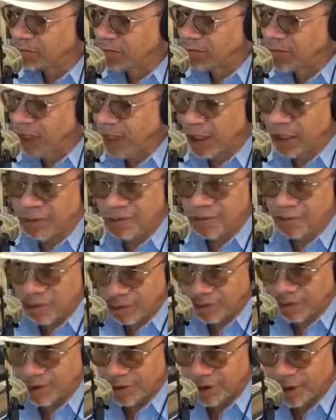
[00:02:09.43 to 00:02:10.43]
had
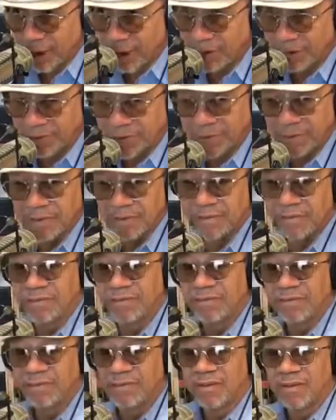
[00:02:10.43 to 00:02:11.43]
learned how
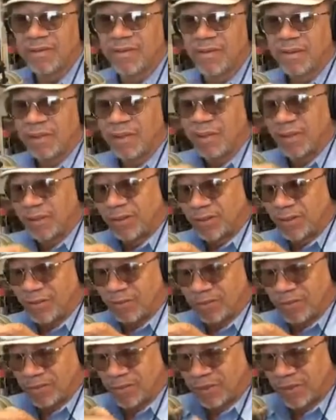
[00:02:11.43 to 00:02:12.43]
to
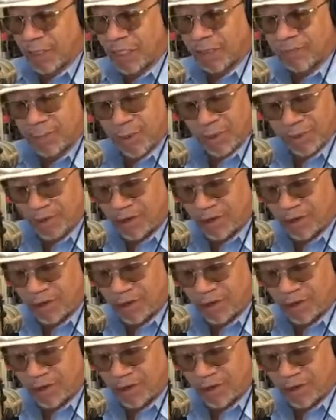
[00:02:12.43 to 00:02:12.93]
use both